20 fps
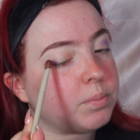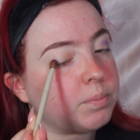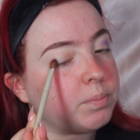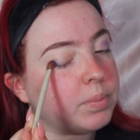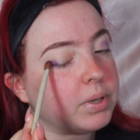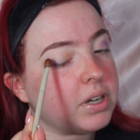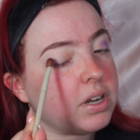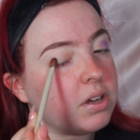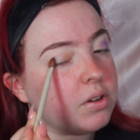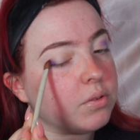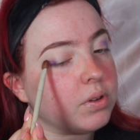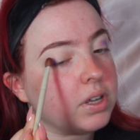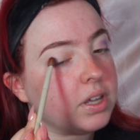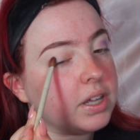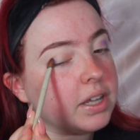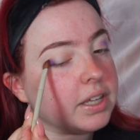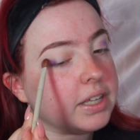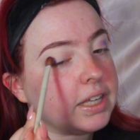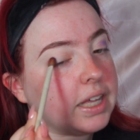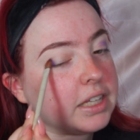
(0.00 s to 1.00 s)
But no,
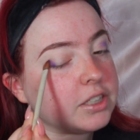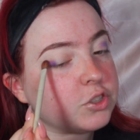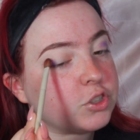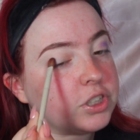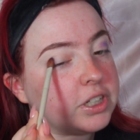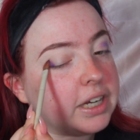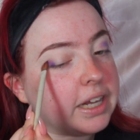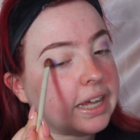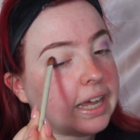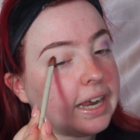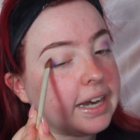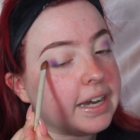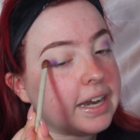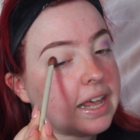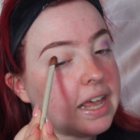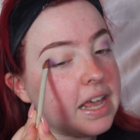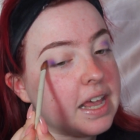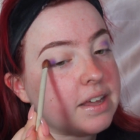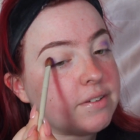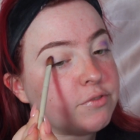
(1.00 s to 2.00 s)
yesterday I had
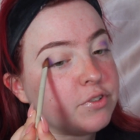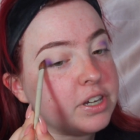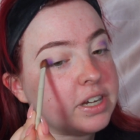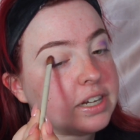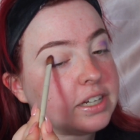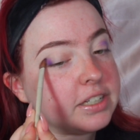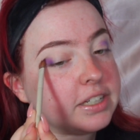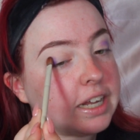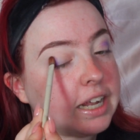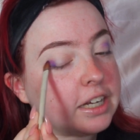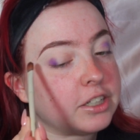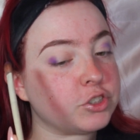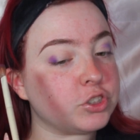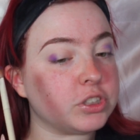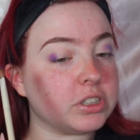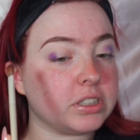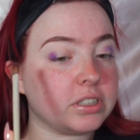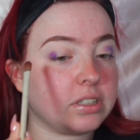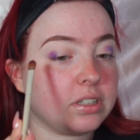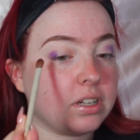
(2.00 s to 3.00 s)
every
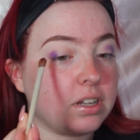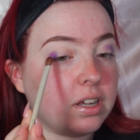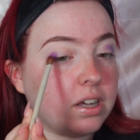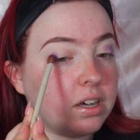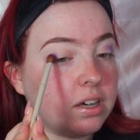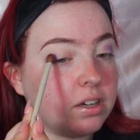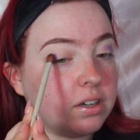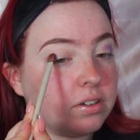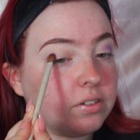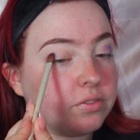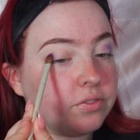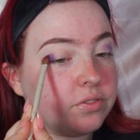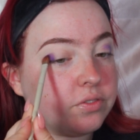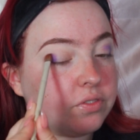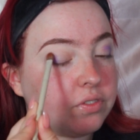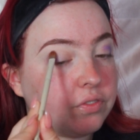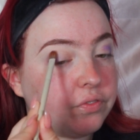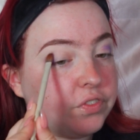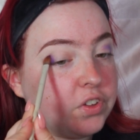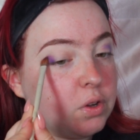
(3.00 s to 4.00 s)
intention of
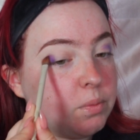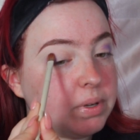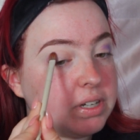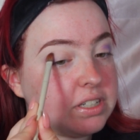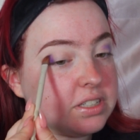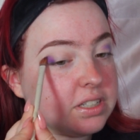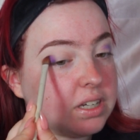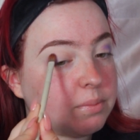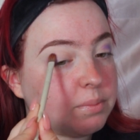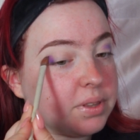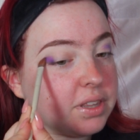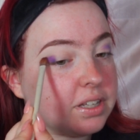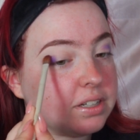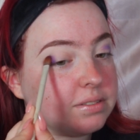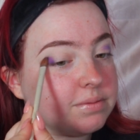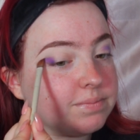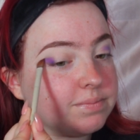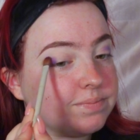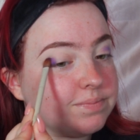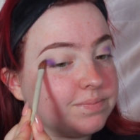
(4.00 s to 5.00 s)
filming something